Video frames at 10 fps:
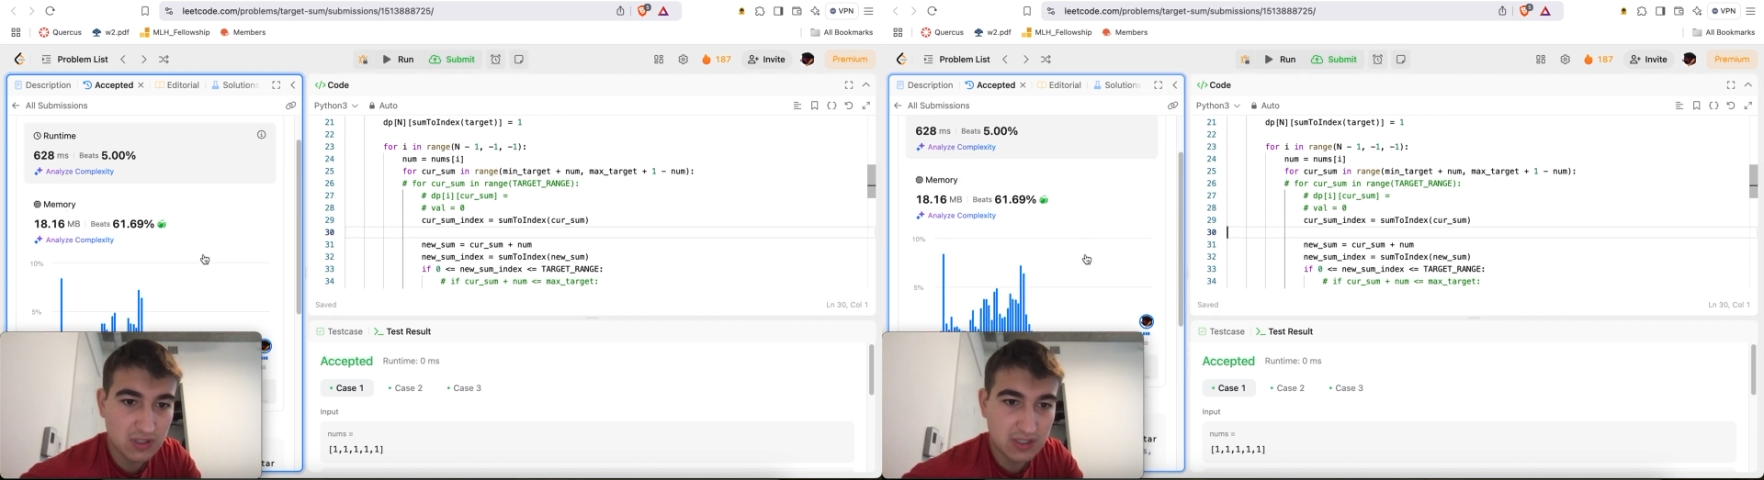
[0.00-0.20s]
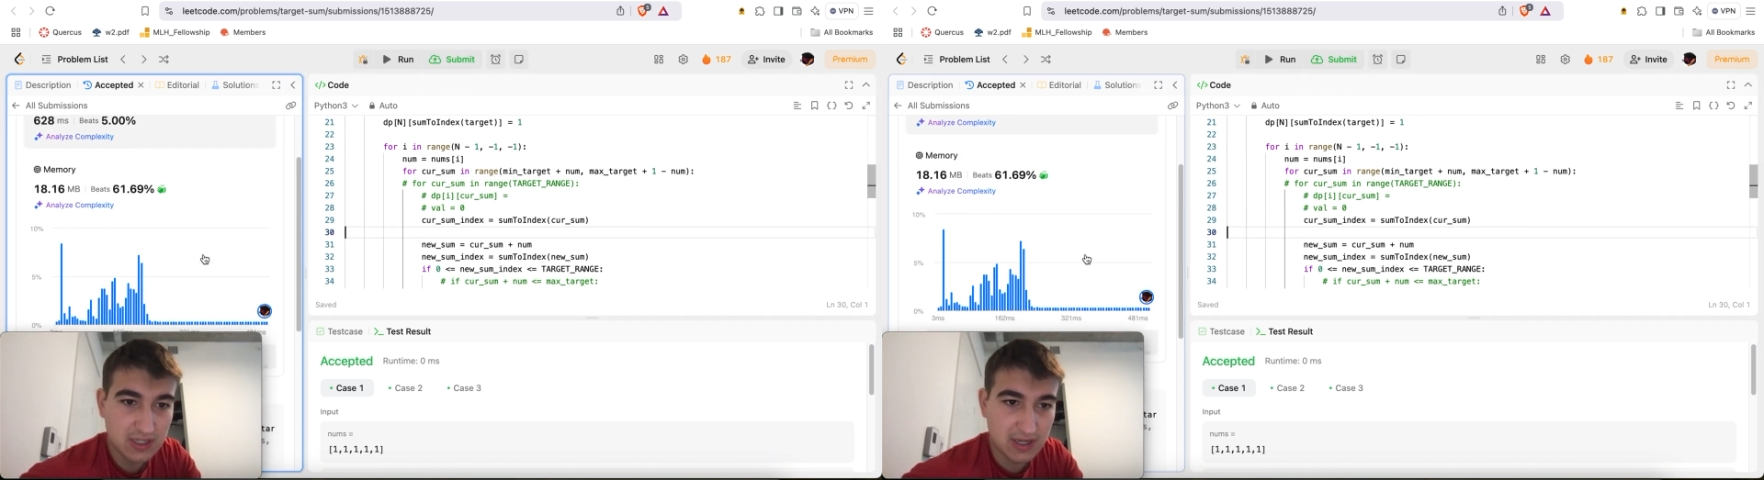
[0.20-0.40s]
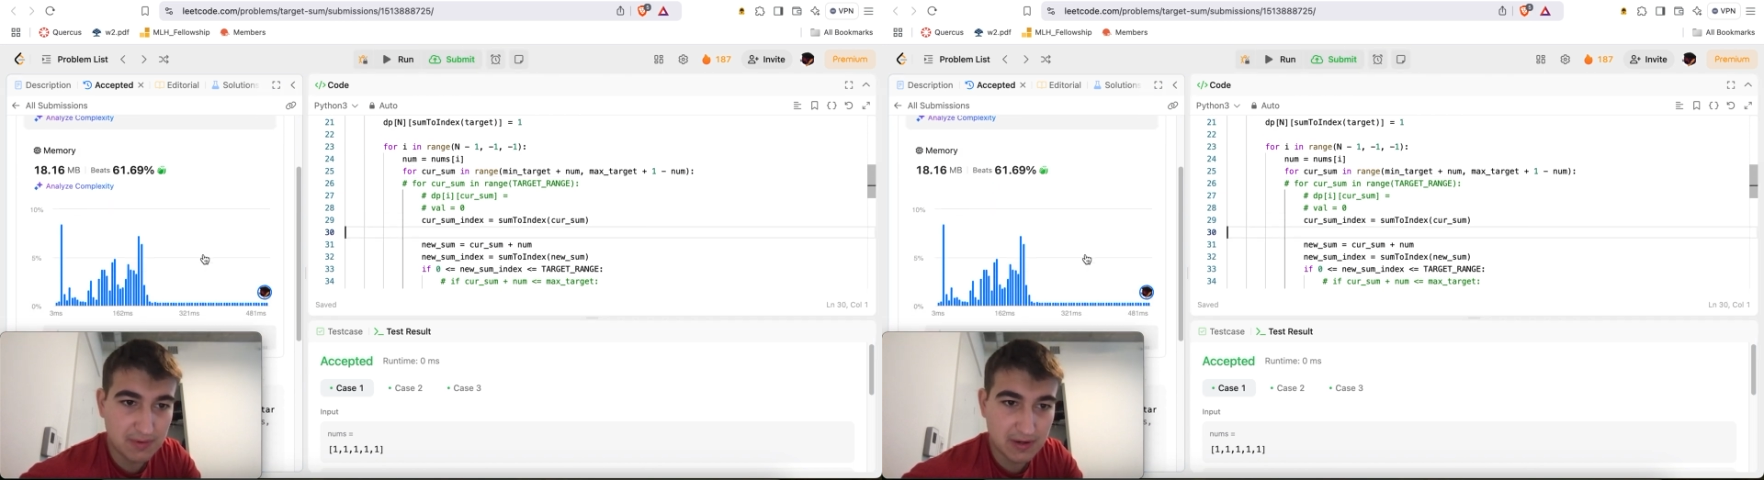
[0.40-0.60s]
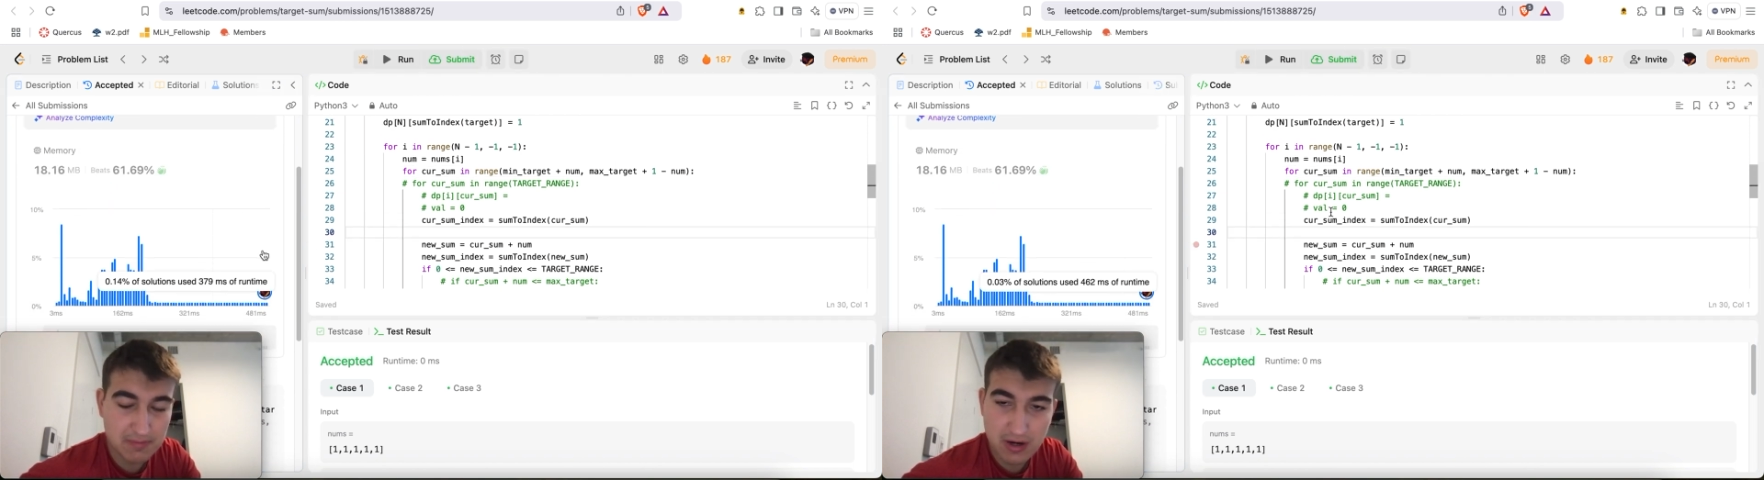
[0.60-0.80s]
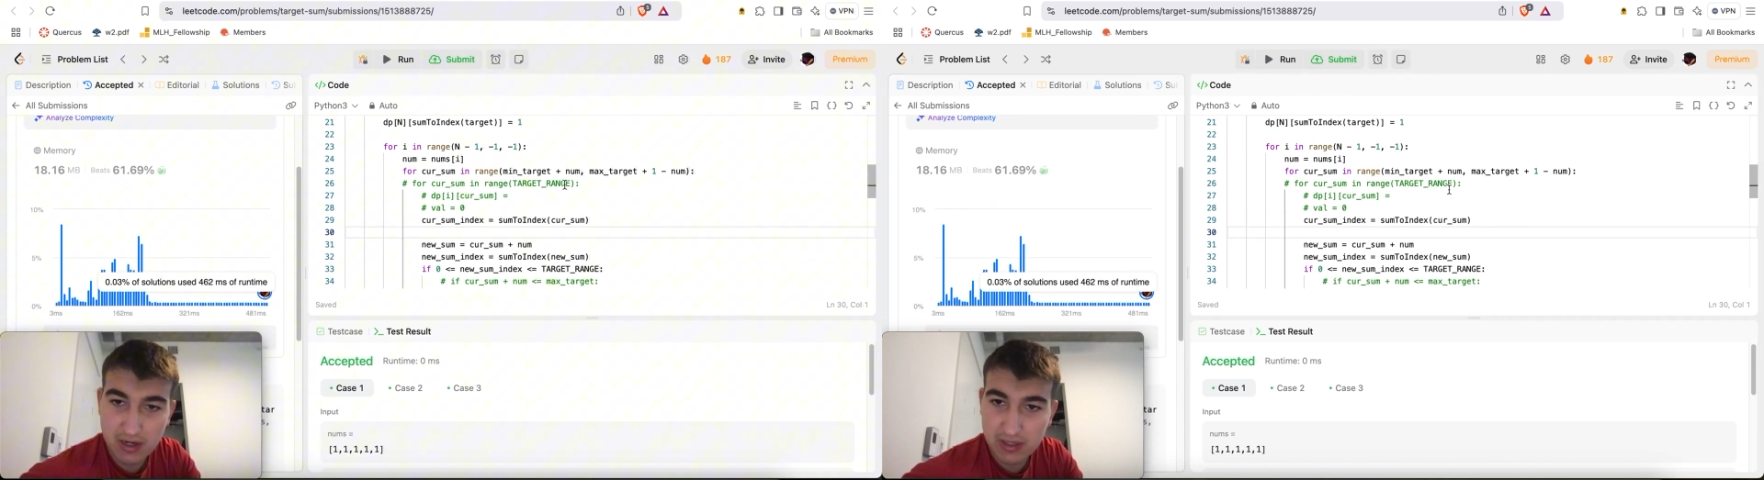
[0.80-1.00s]
Yeah, but it
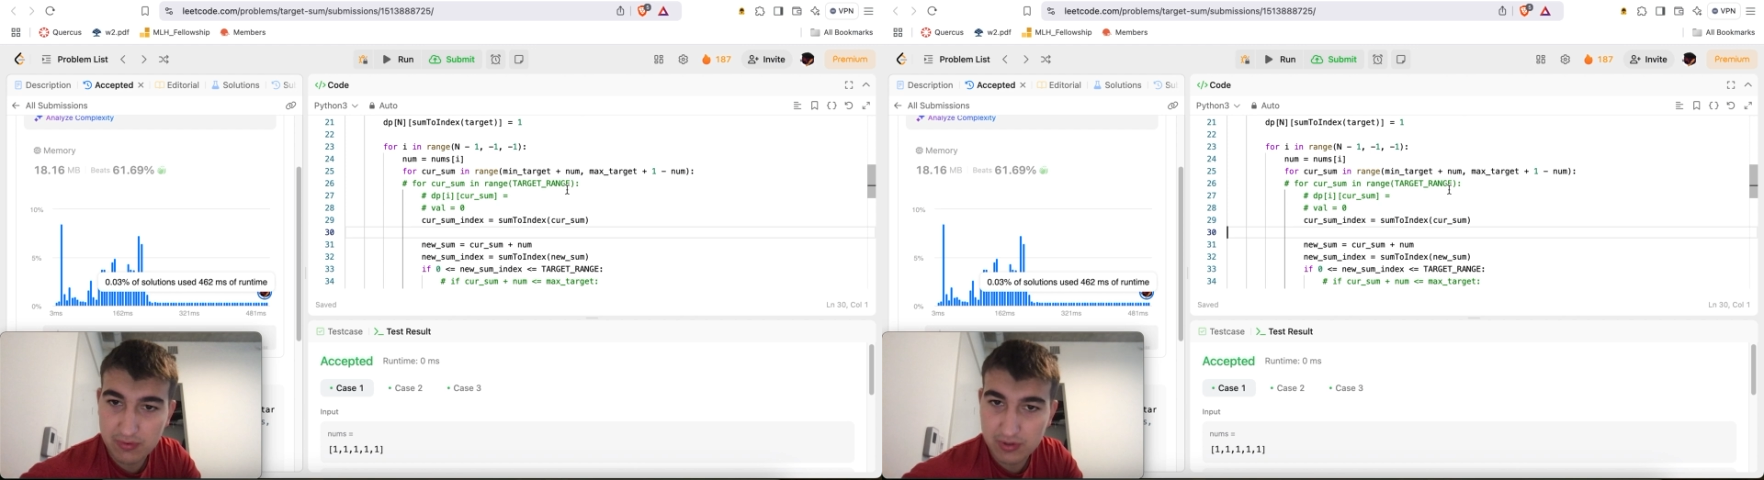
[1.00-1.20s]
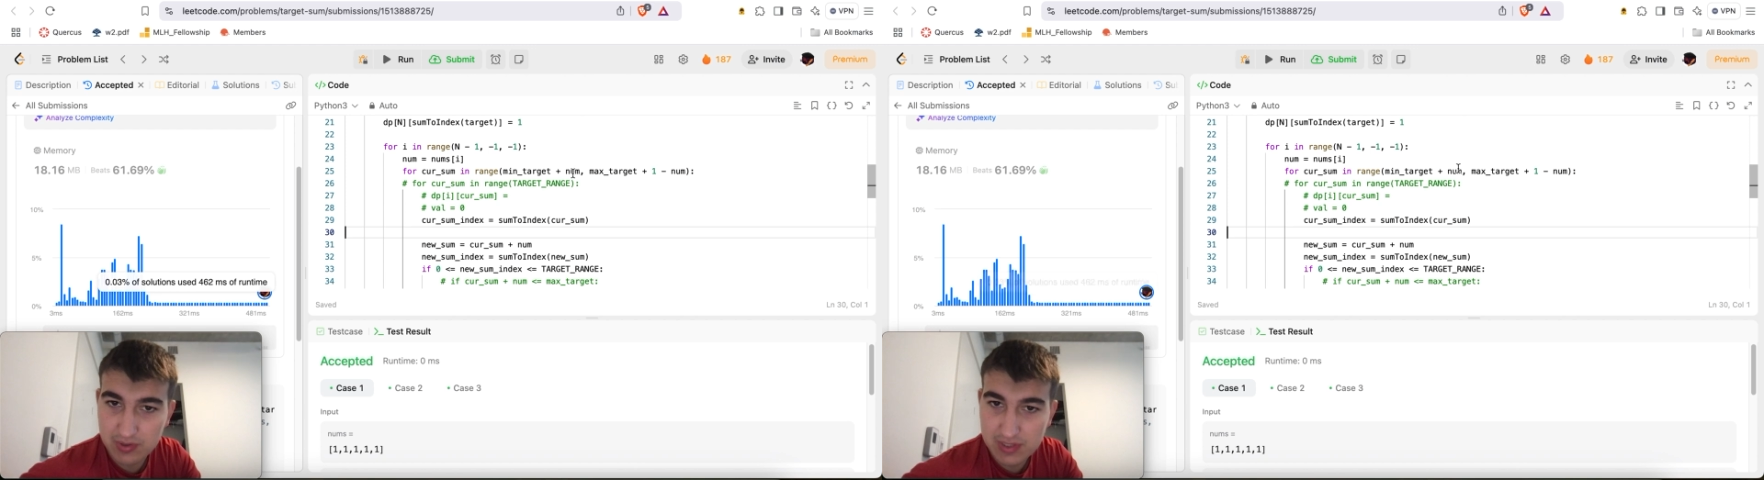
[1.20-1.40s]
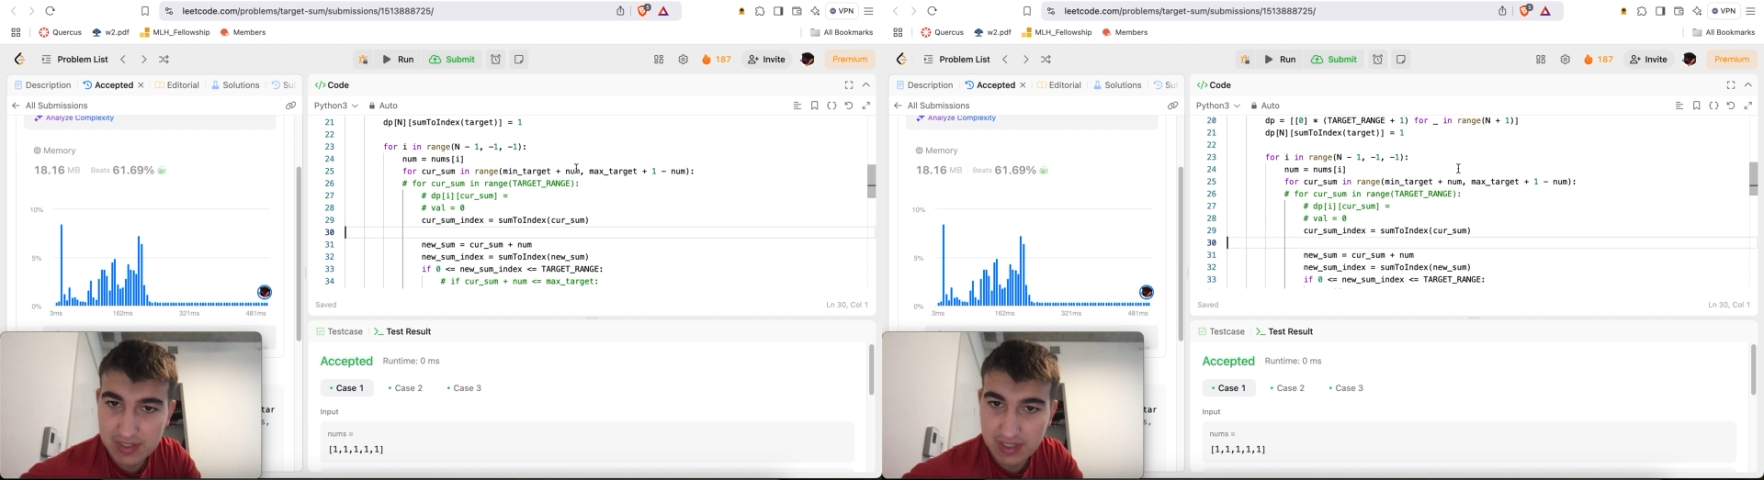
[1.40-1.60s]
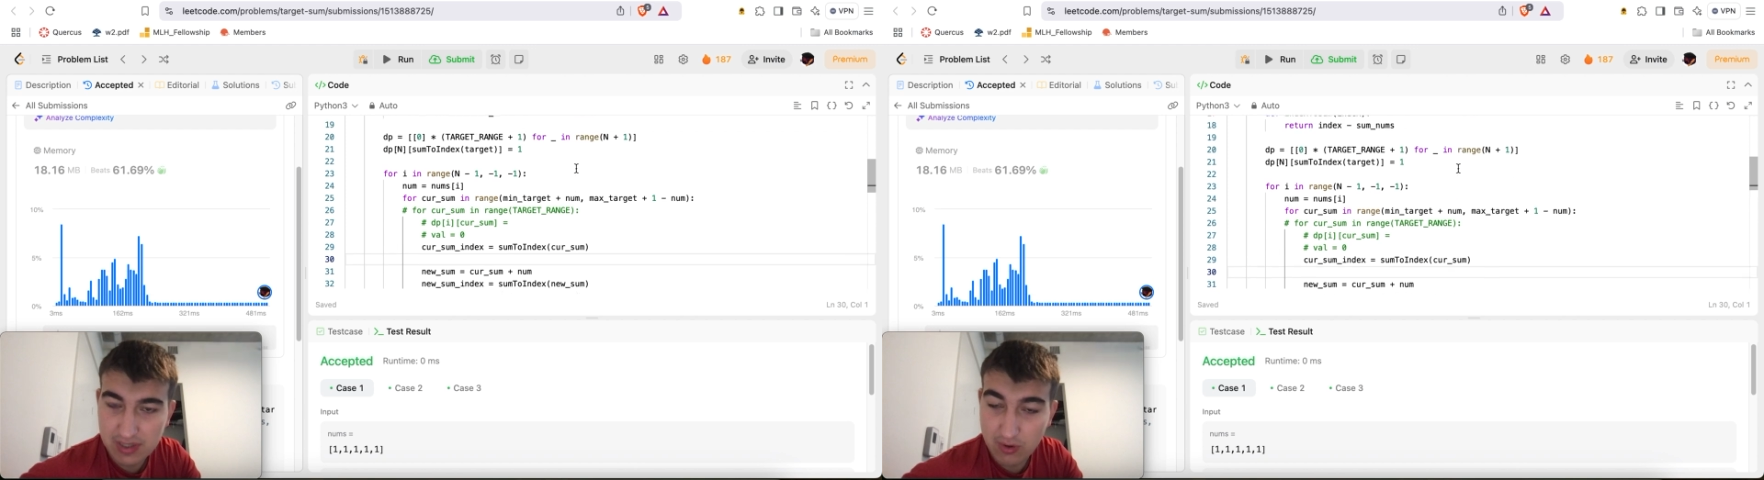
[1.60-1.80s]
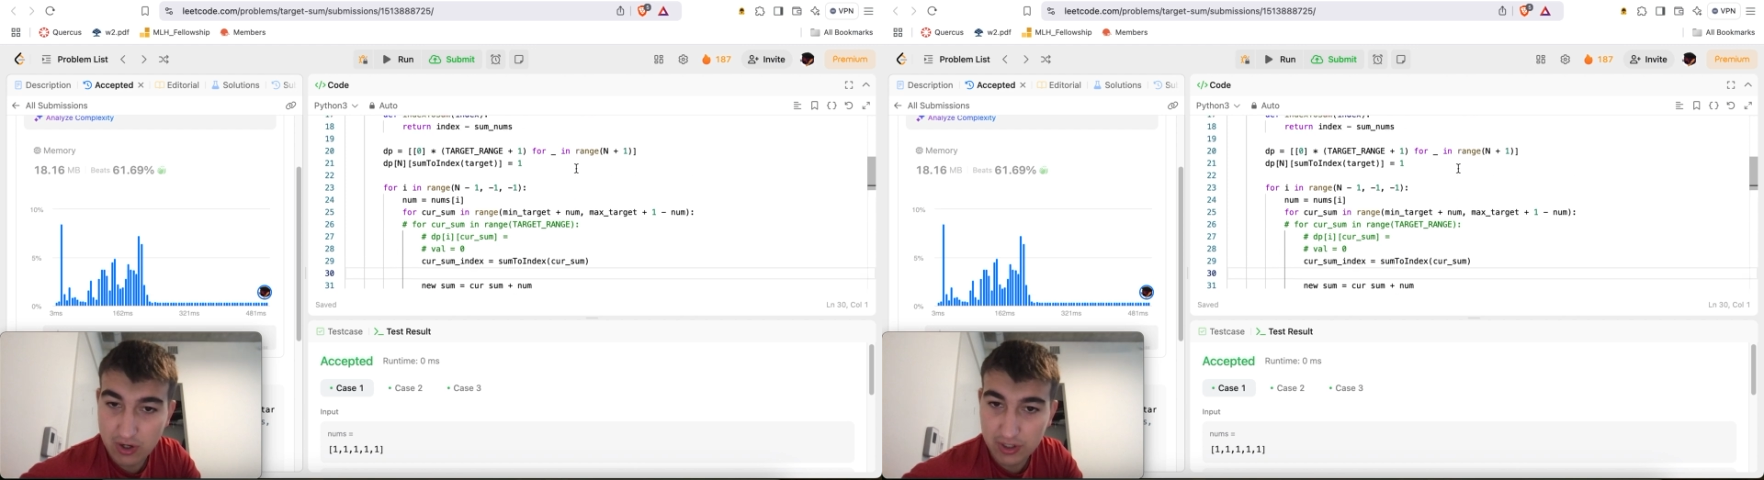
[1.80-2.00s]
barely reduces any
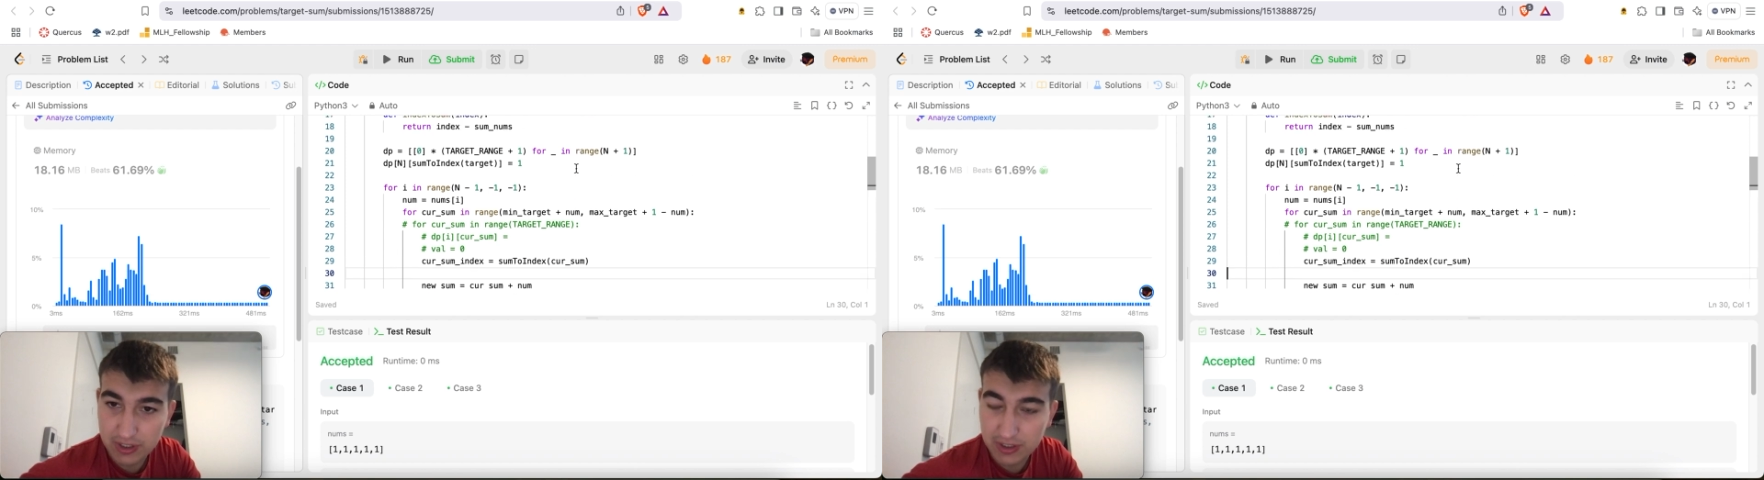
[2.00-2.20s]
work.